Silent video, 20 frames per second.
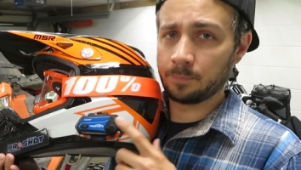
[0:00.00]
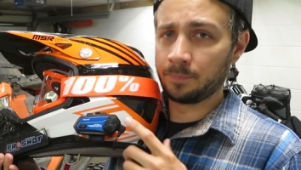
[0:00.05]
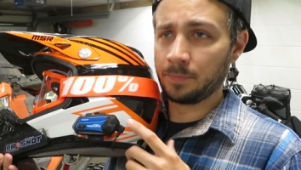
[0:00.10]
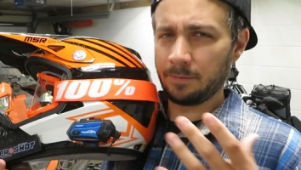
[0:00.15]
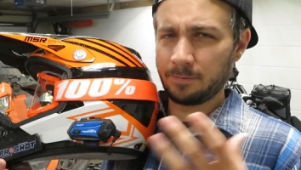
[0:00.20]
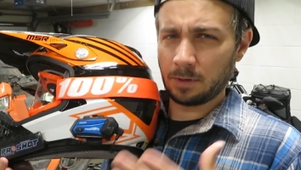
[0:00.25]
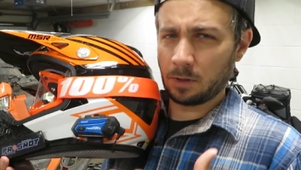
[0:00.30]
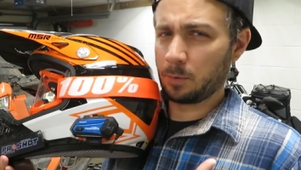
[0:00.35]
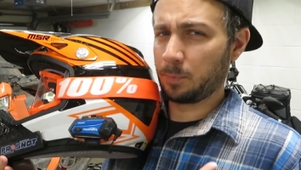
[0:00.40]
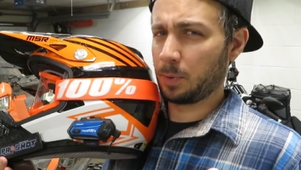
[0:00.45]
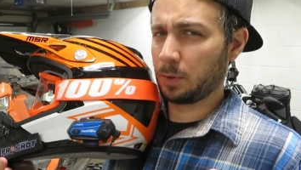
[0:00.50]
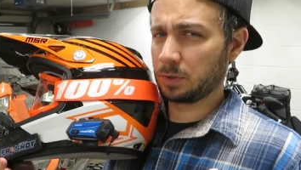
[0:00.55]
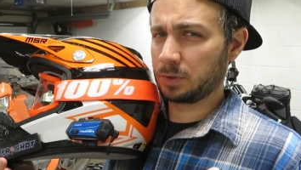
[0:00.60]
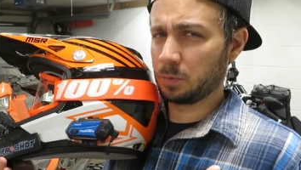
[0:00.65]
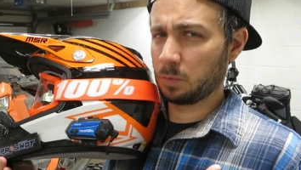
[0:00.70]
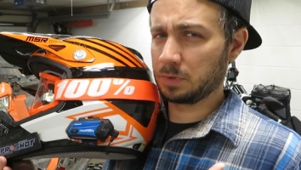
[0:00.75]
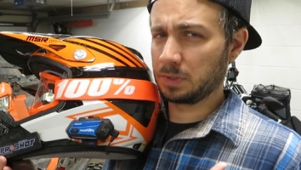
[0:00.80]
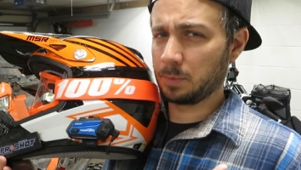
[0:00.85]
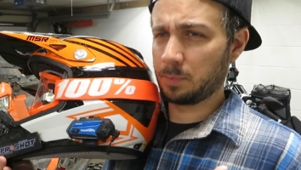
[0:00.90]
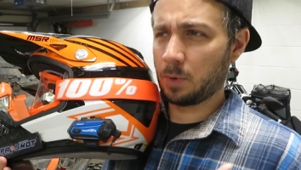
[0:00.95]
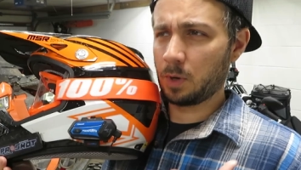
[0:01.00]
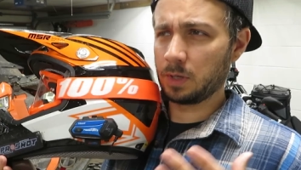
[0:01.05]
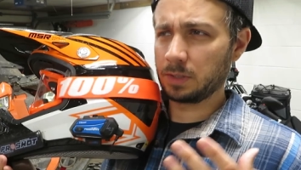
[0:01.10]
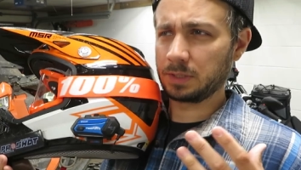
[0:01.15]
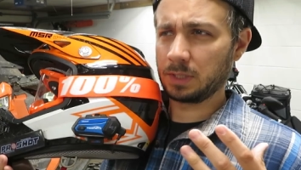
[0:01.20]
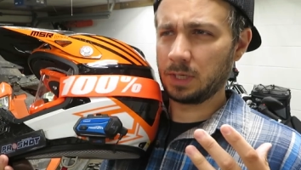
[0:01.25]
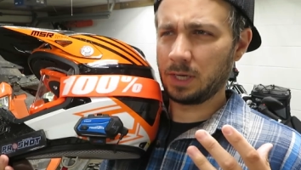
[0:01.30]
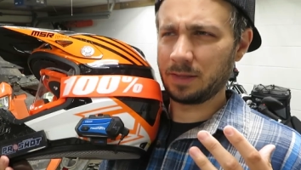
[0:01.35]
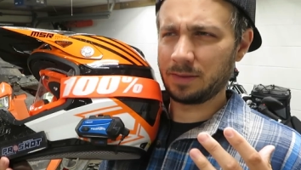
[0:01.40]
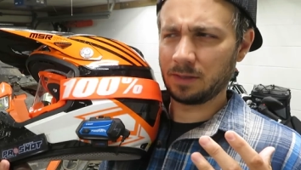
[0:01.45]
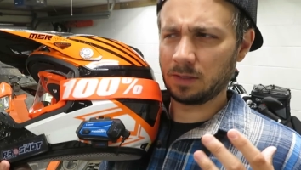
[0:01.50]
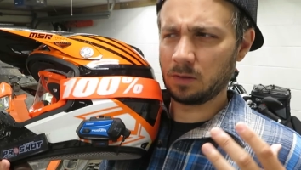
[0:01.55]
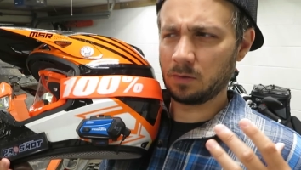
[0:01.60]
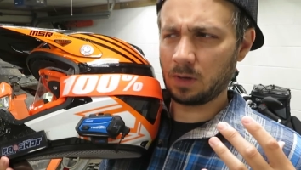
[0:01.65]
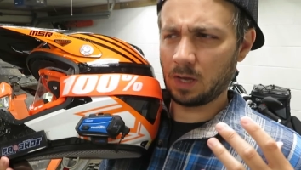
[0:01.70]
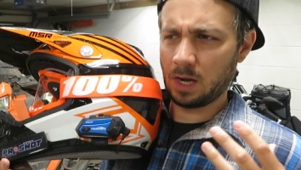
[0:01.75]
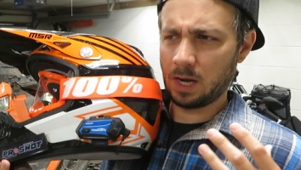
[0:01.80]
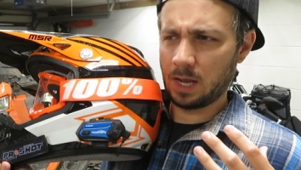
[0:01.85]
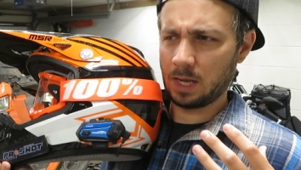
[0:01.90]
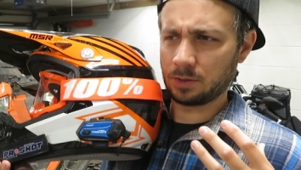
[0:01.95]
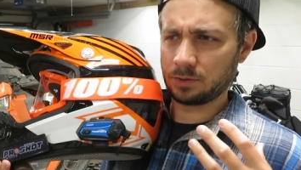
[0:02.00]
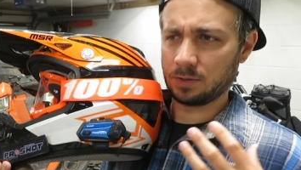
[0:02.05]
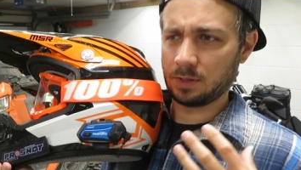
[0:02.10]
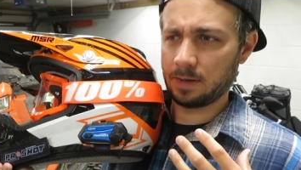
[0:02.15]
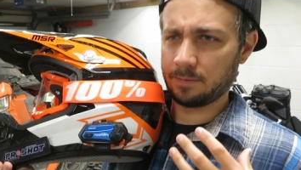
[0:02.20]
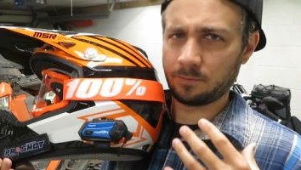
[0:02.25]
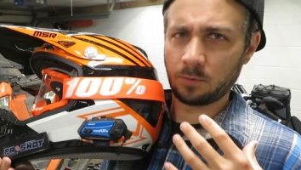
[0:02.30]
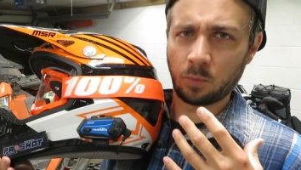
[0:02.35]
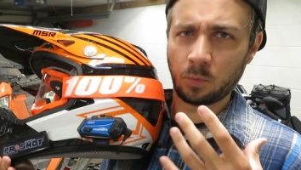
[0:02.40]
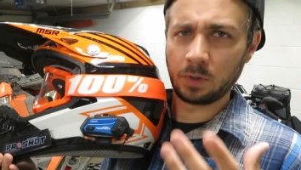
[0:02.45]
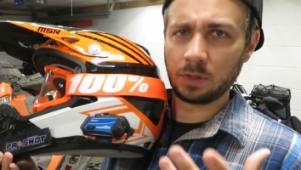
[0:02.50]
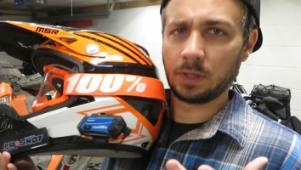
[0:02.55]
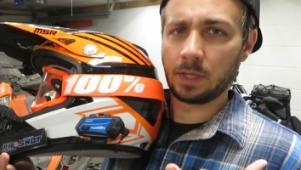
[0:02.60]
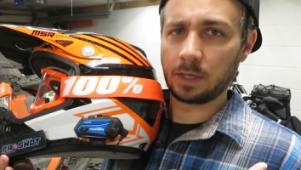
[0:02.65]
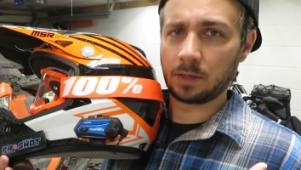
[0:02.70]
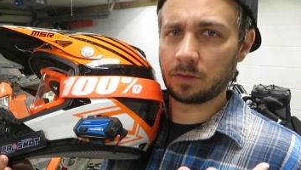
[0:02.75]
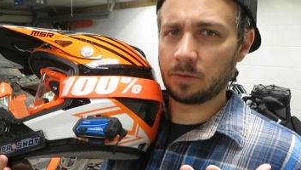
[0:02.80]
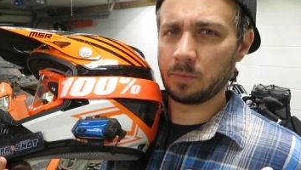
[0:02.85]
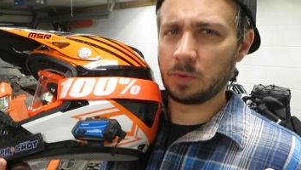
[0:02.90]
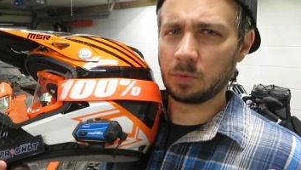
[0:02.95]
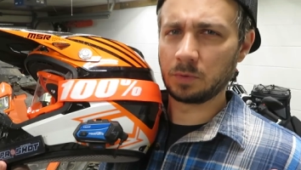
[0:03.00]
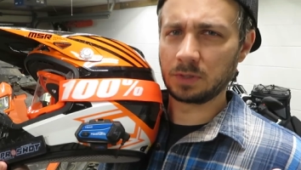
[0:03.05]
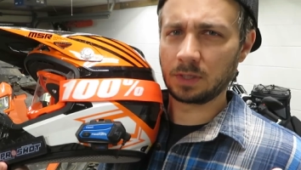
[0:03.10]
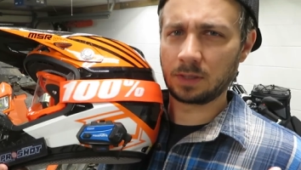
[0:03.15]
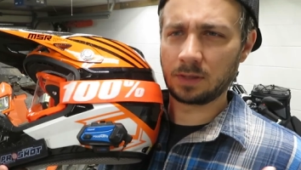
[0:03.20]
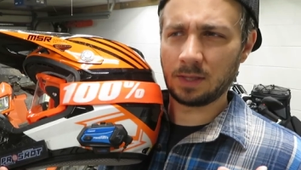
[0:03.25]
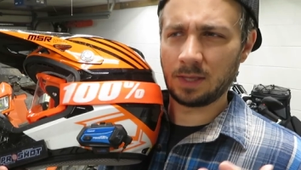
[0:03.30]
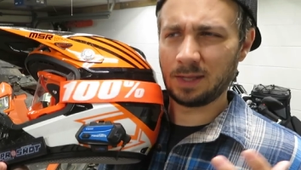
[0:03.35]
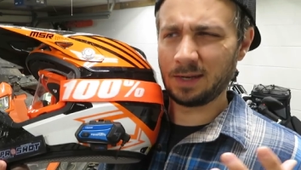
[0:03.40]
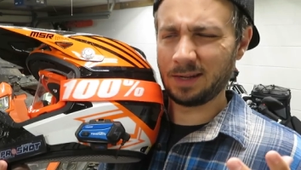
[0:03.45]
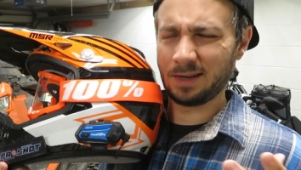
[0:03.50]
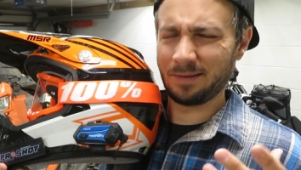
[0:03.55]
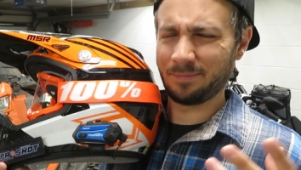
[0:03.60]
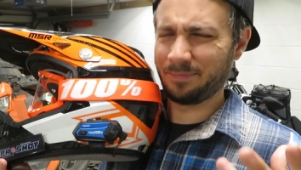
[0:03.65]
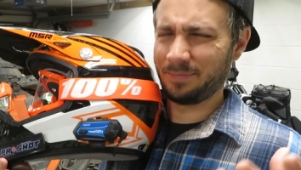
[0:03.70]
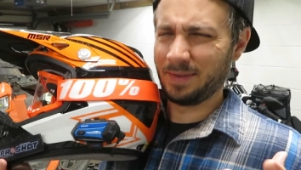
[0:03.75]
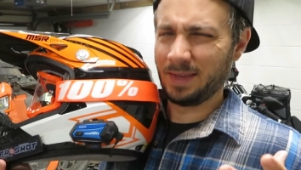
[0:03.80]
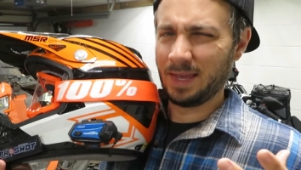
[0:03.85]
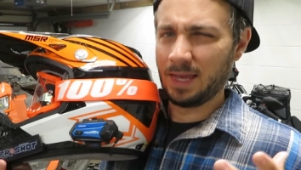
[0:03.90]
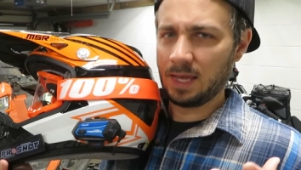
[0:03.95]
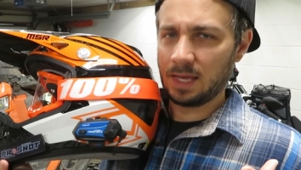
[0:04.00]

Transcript: And if the other person was to pause it, I think you kind of actually have to relink the music then, and